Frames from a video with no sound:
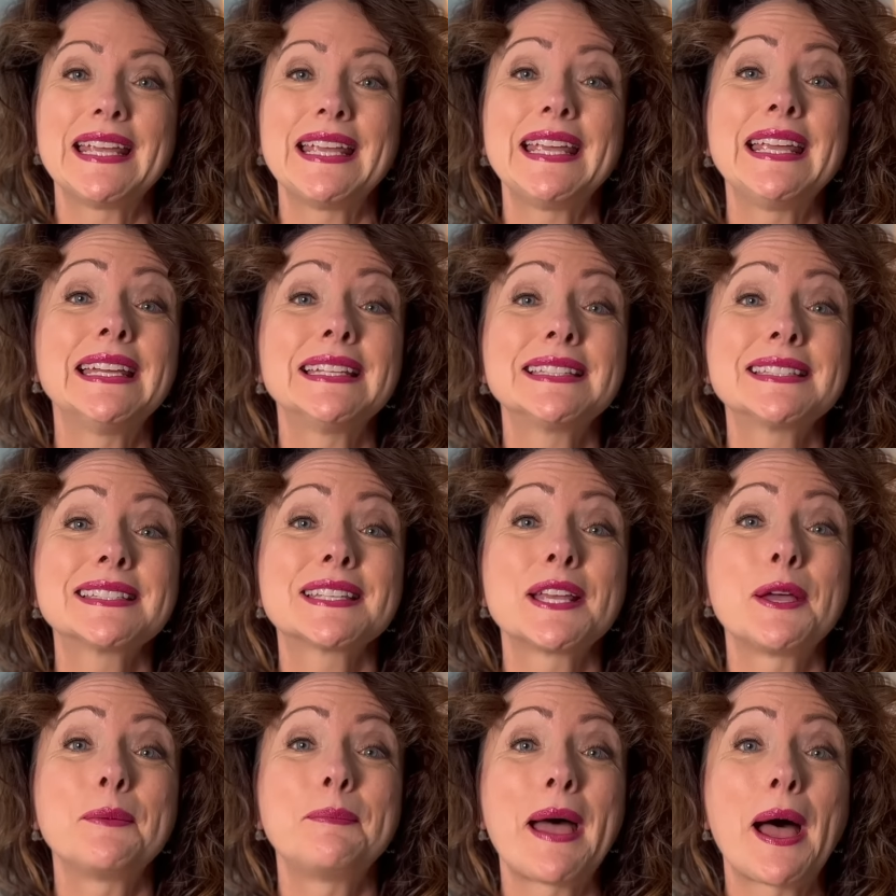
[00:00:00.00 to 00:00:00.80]

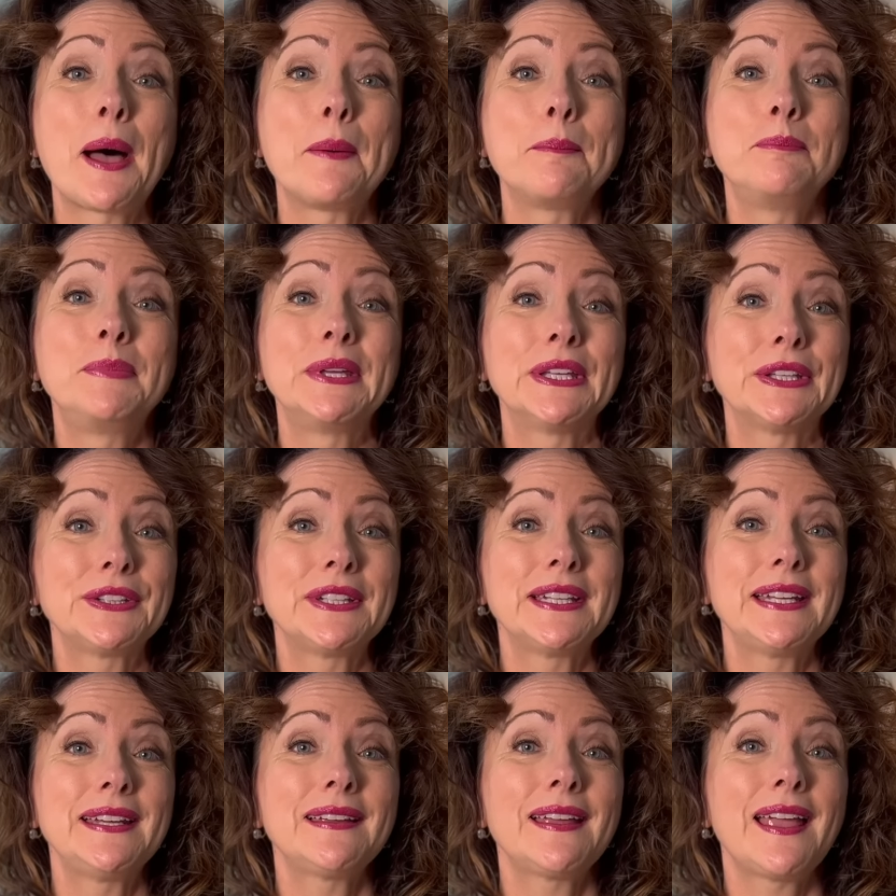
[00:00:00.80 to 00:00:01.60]
It's about
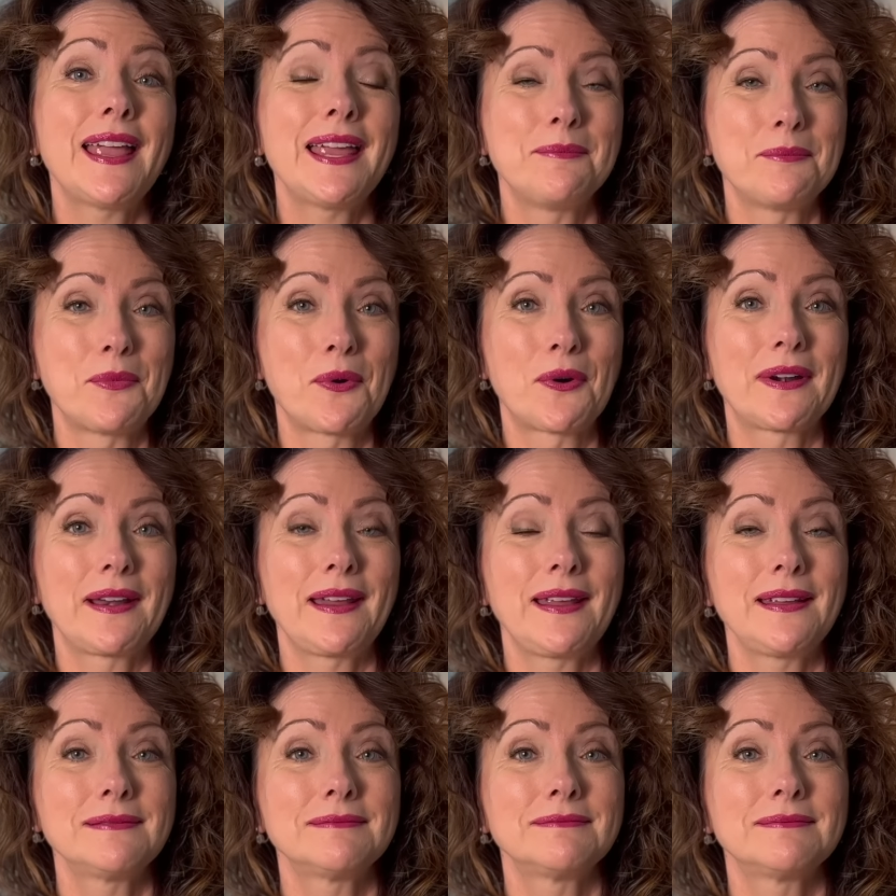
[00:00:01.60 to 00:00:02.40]
building a
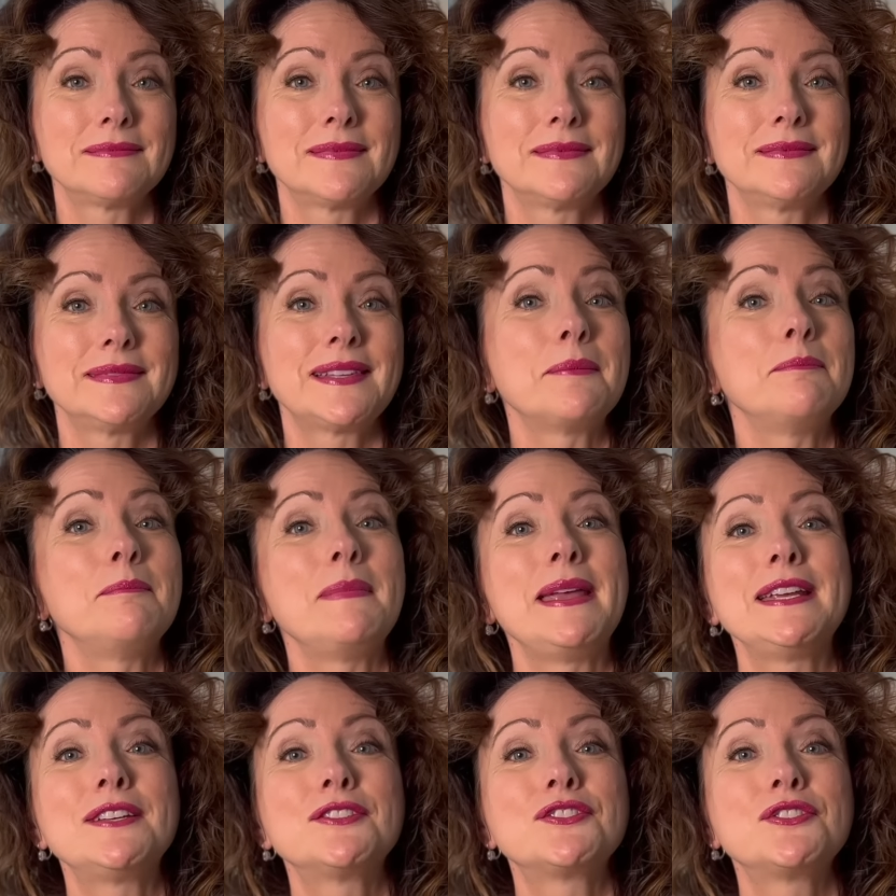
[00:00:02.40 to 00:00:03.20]
morning that
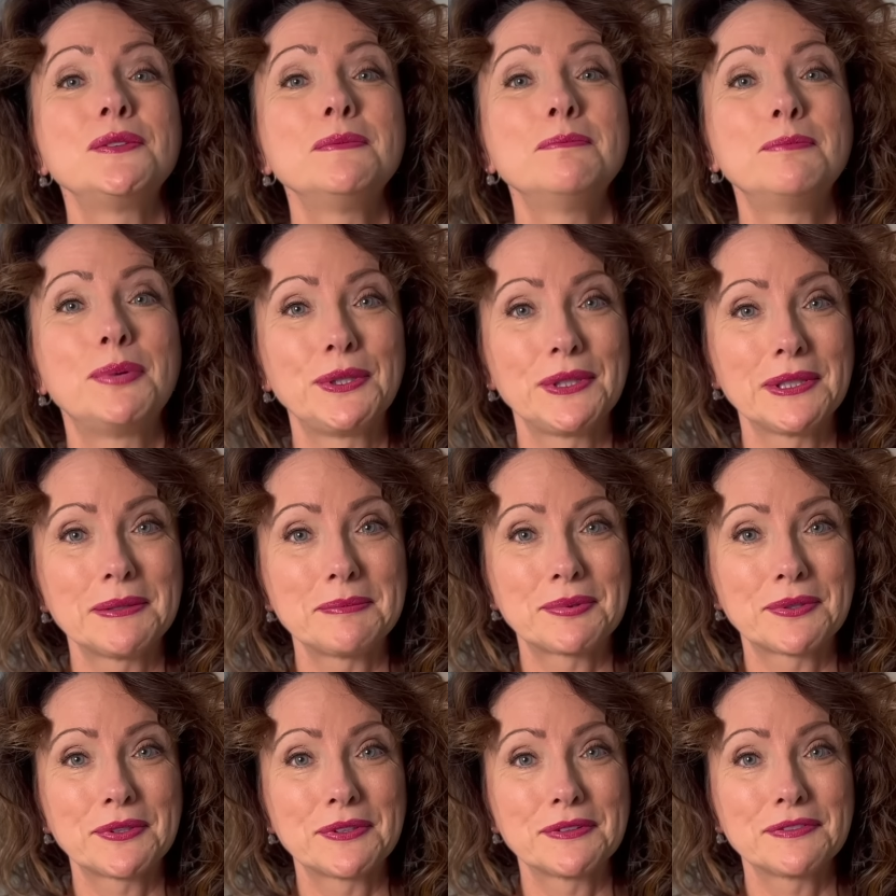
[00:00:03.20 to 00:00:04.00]
makes you
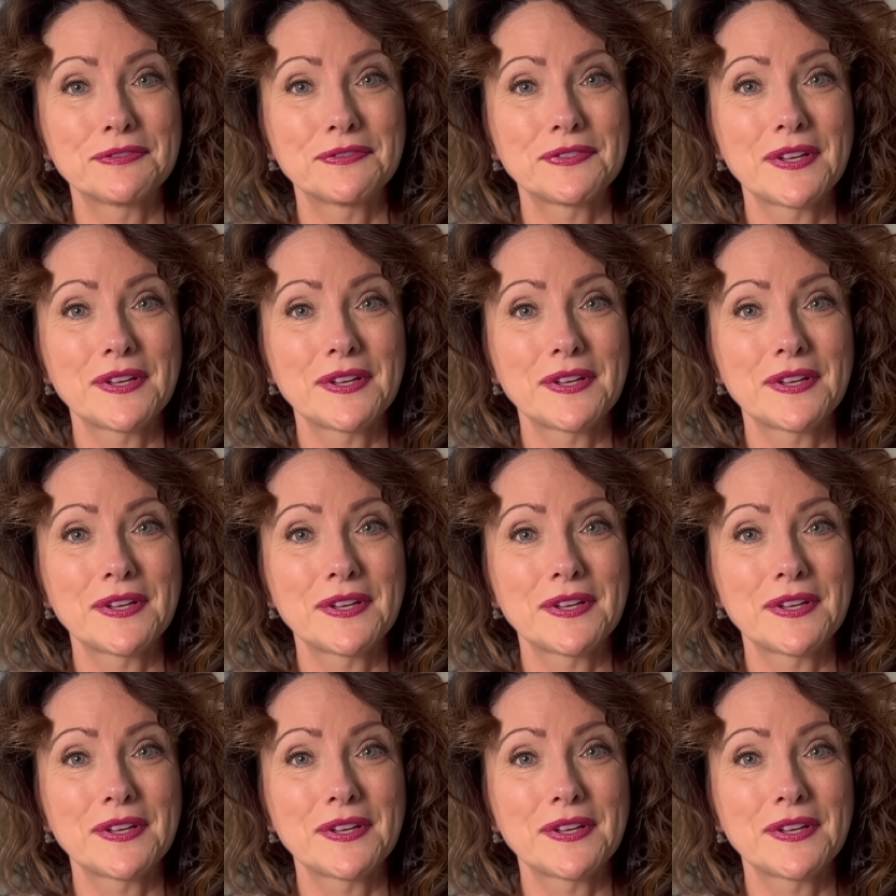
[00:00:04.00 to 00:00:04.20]
bulletproof